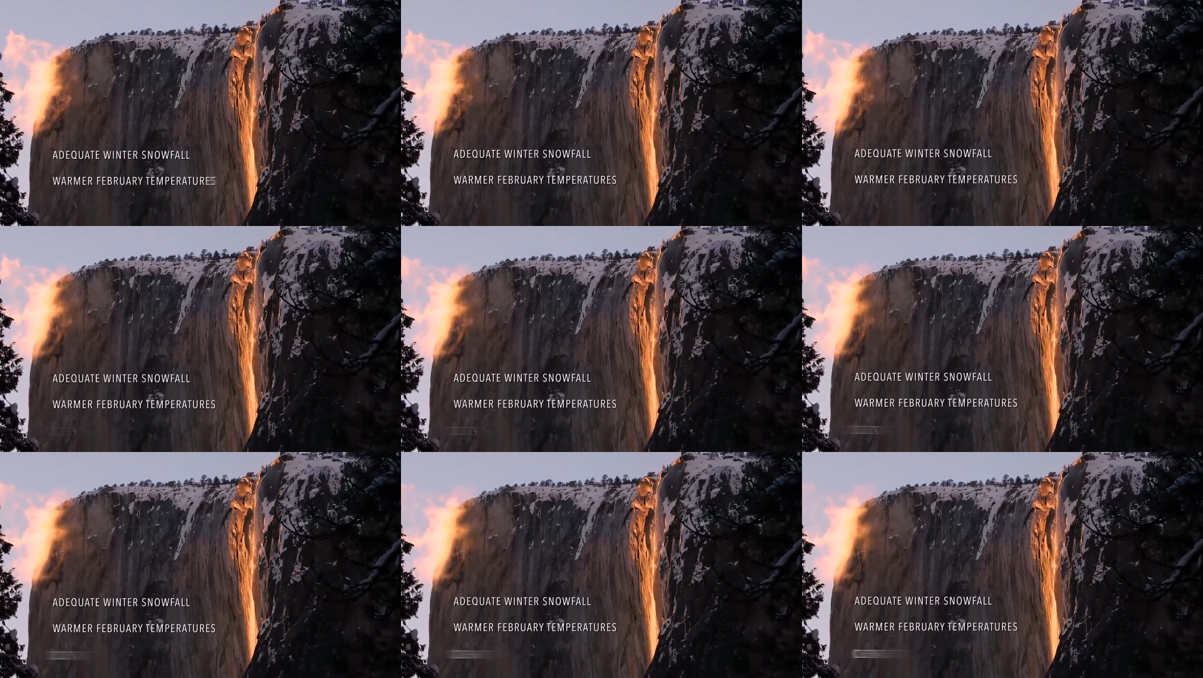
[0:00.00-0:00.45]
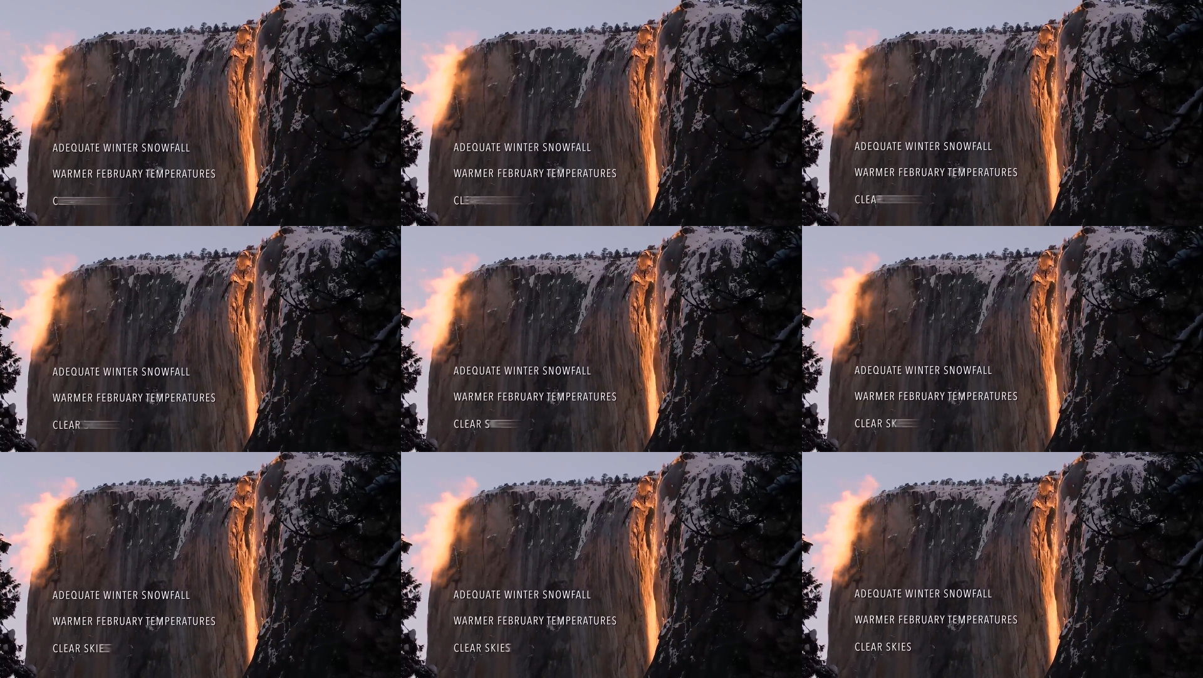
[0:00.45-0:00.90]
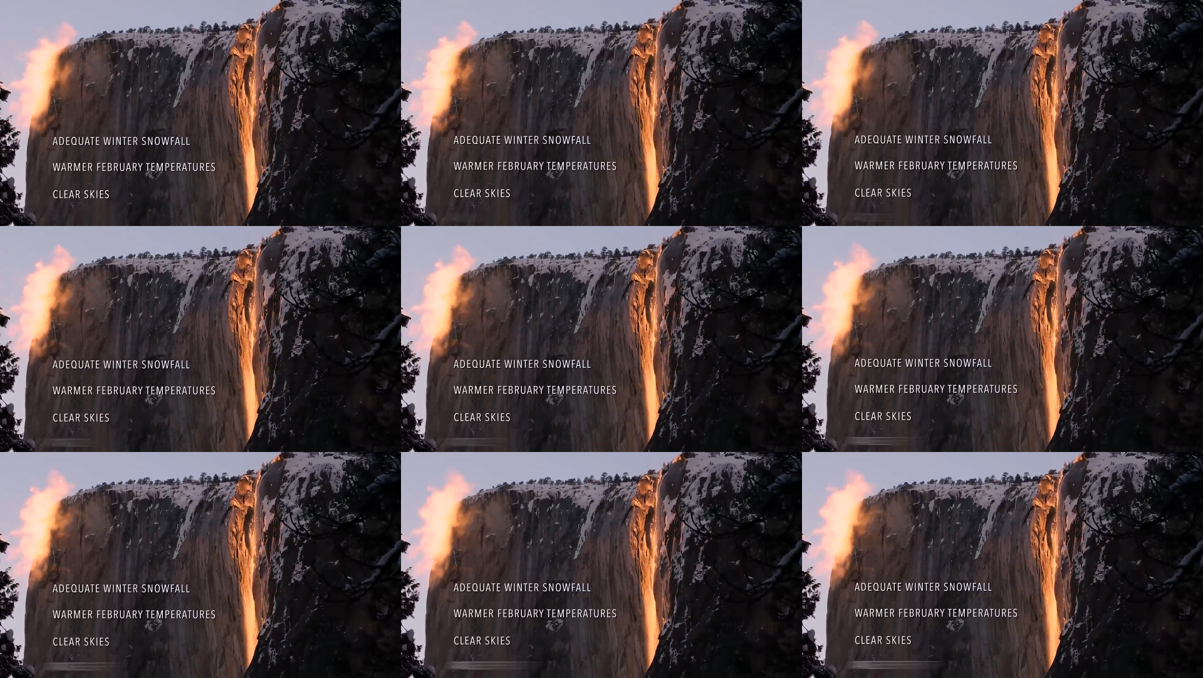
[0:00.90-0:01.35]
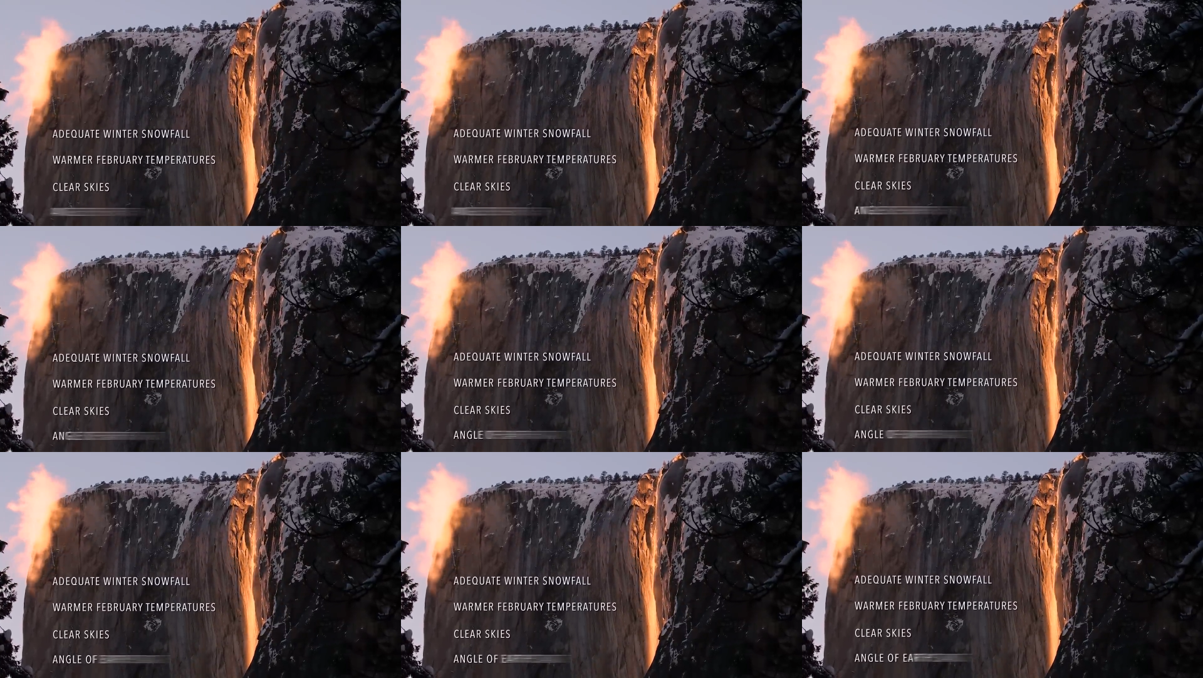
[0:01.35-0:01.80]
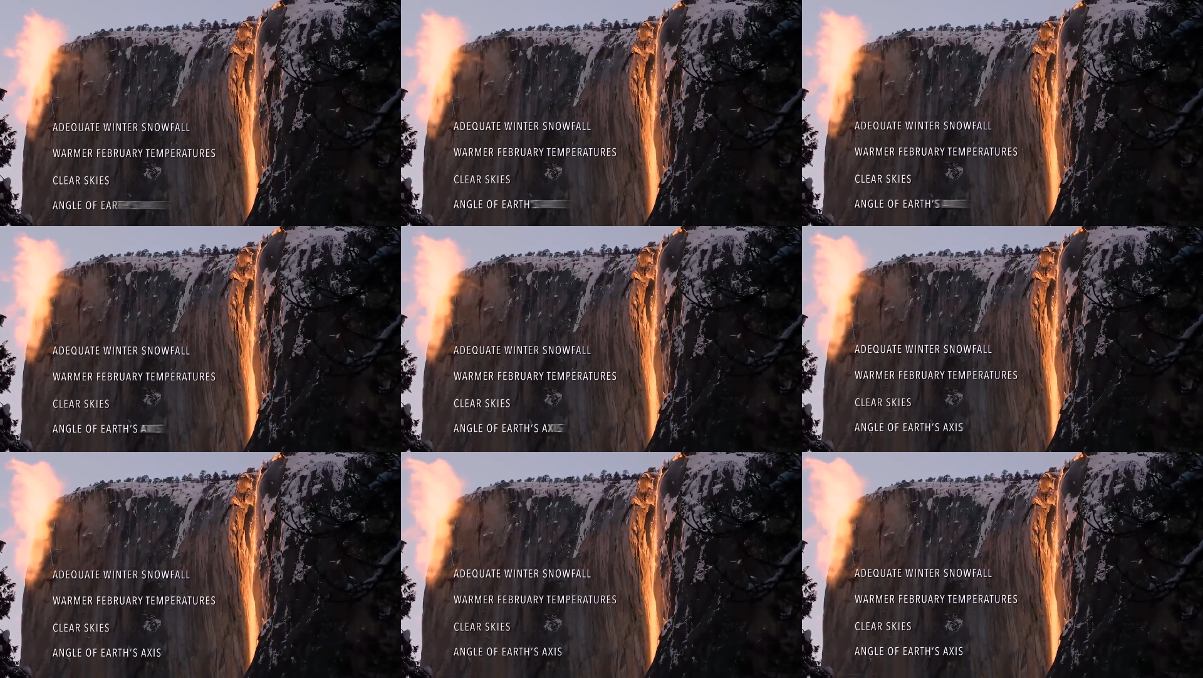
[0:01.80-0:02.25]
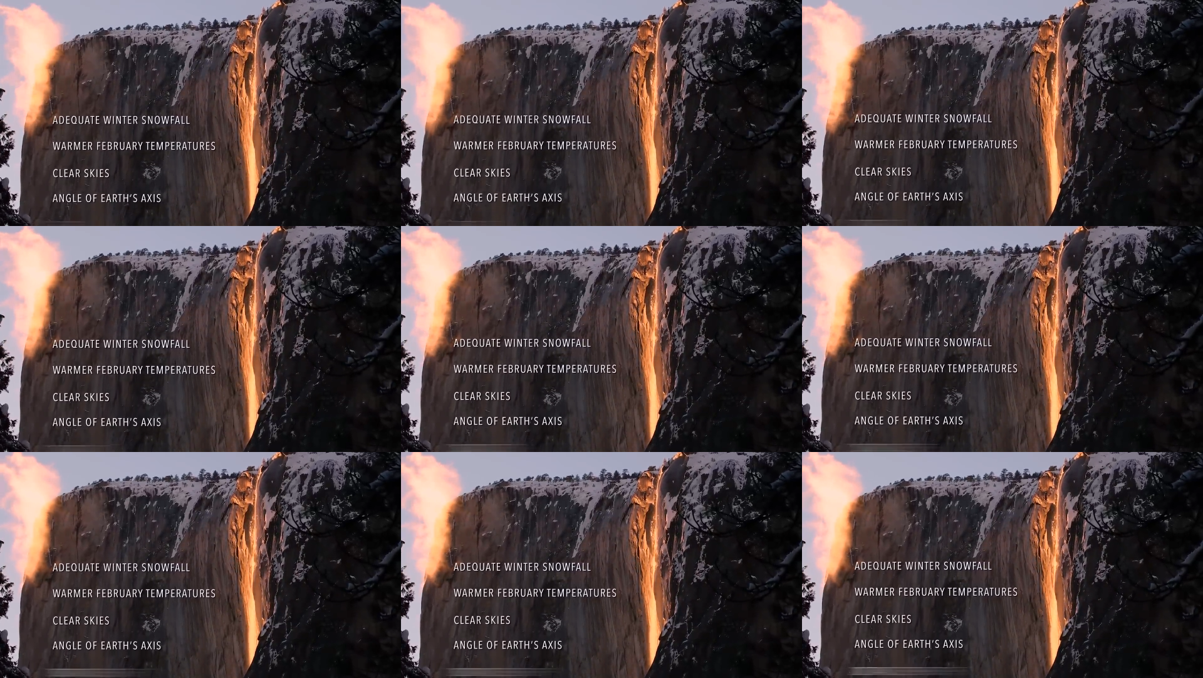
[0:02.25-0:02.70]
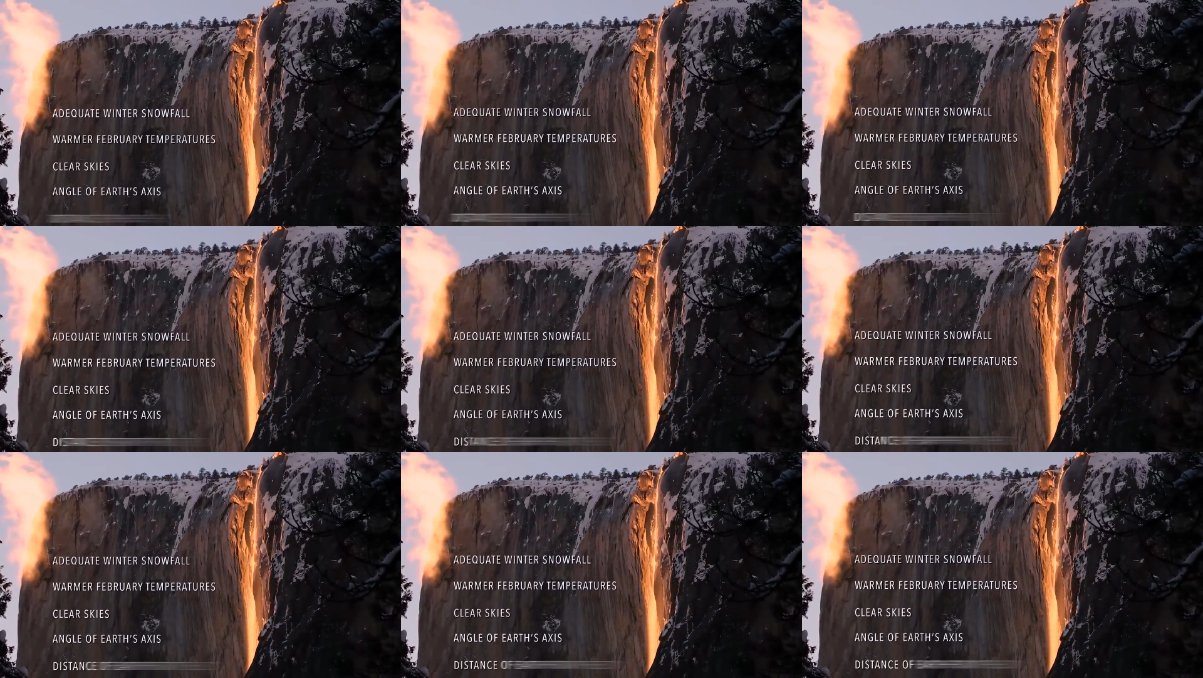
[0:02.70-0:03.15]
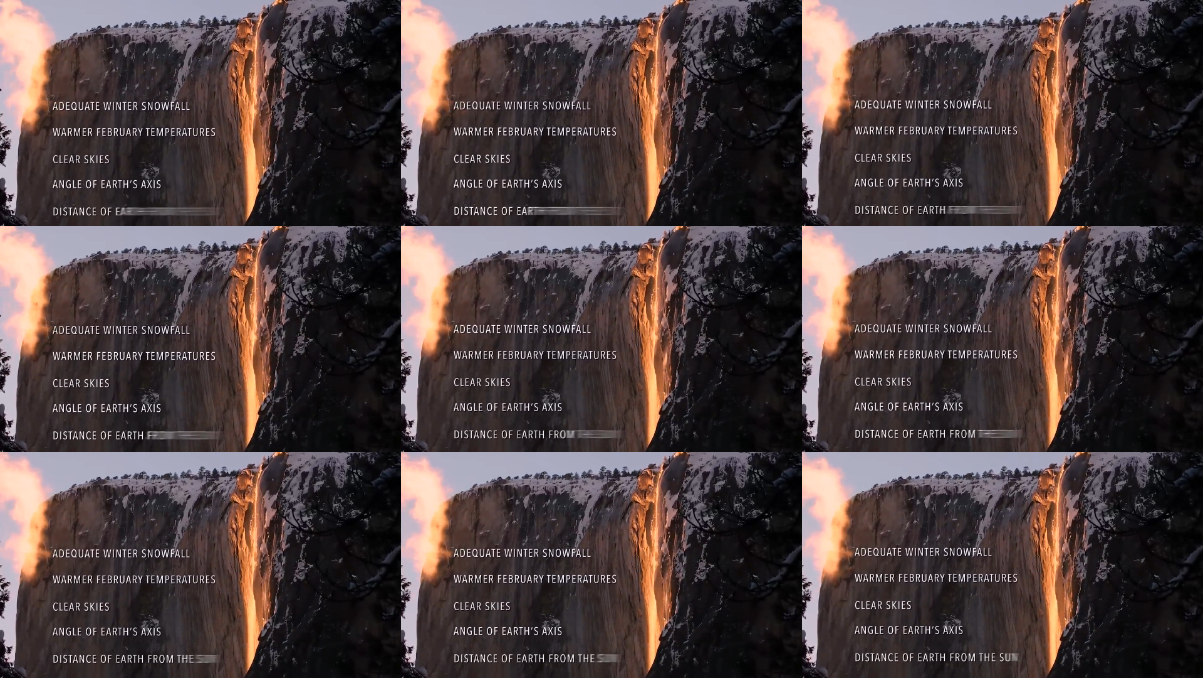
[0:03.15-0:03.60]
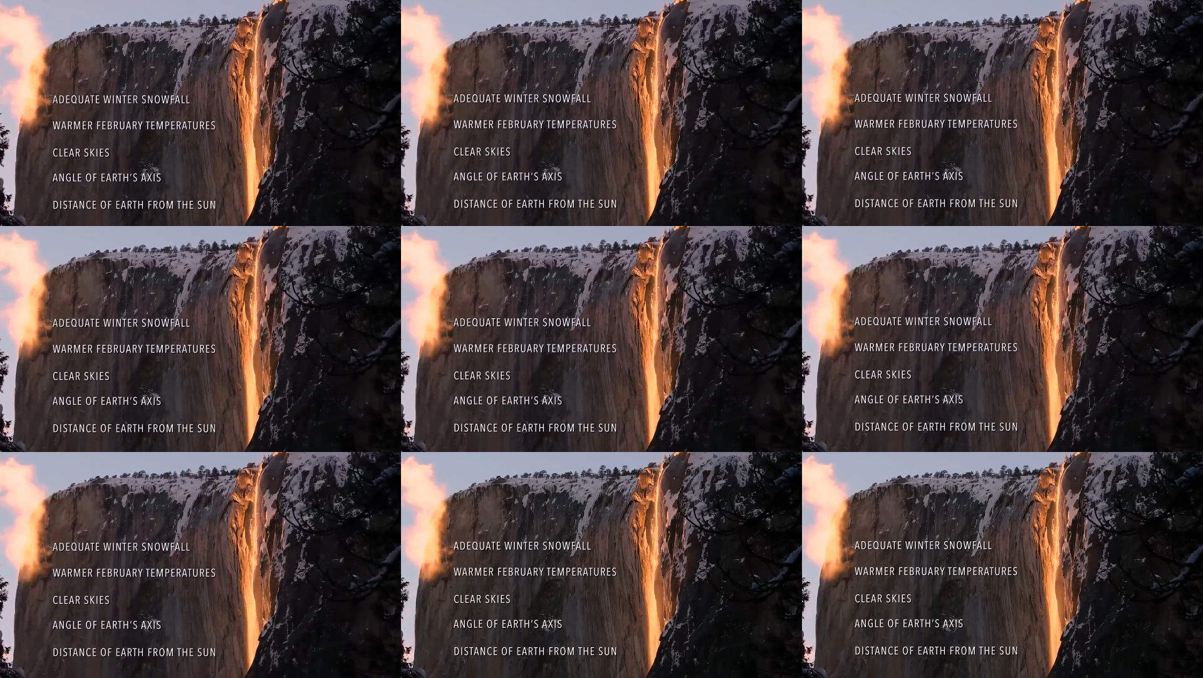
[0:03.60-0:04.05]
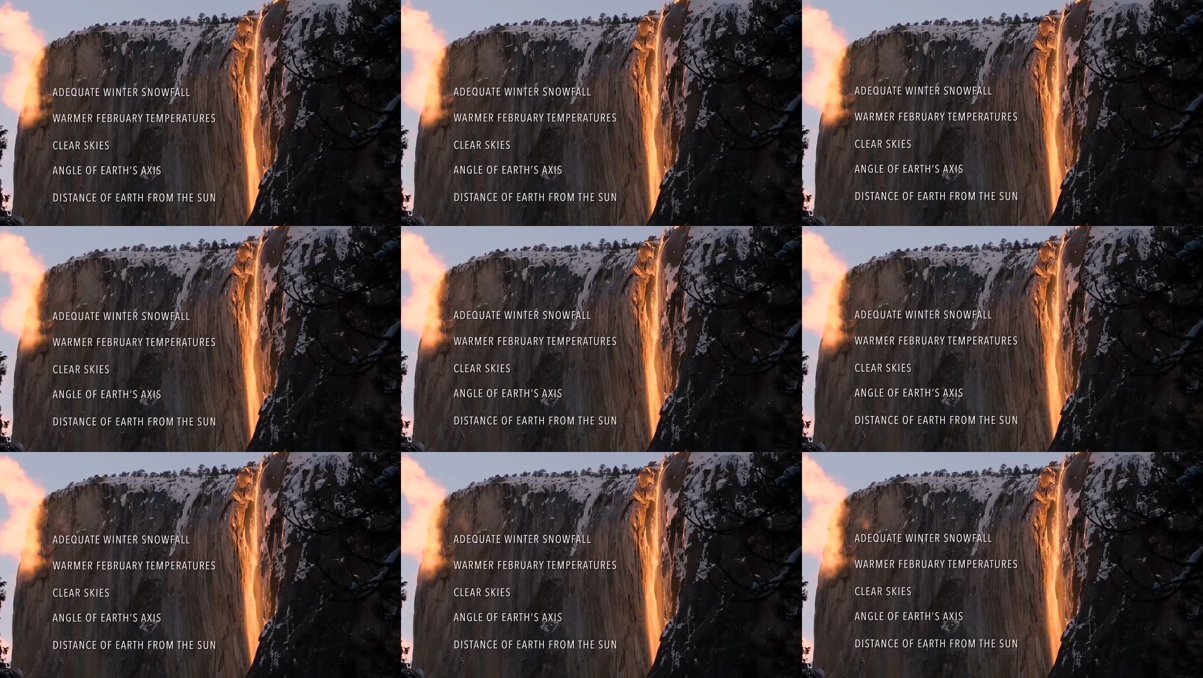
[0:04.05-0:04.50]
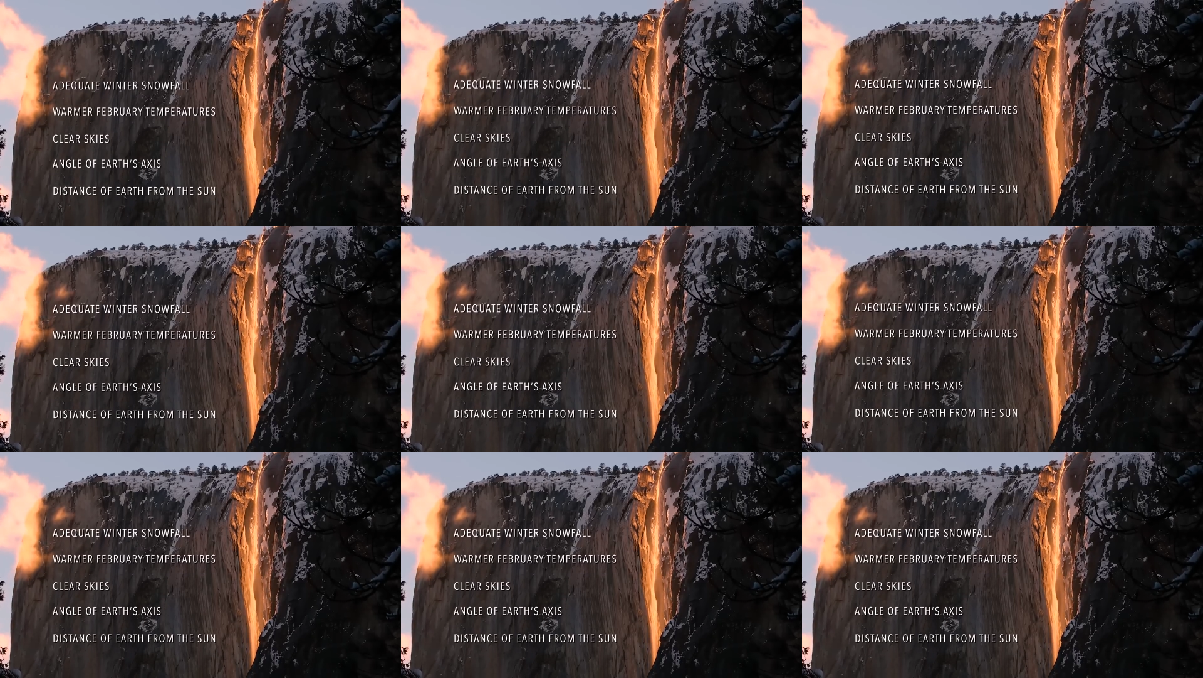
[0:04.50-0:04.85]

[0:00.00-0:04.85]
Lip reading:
No face is visible, so there are no lips to read.